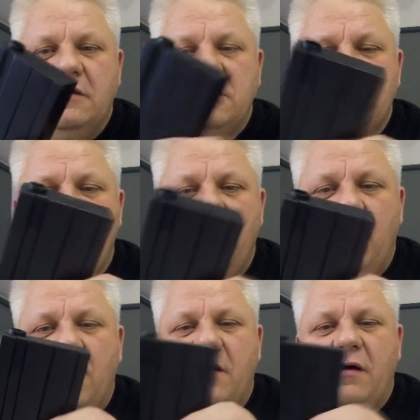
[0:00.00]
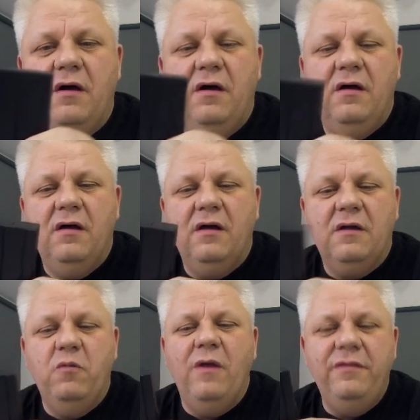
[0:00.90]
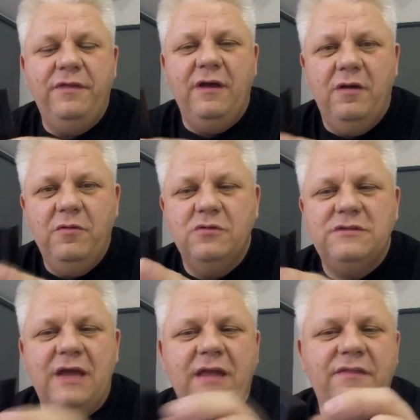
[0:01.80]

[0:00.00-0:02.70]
So one thing I will say,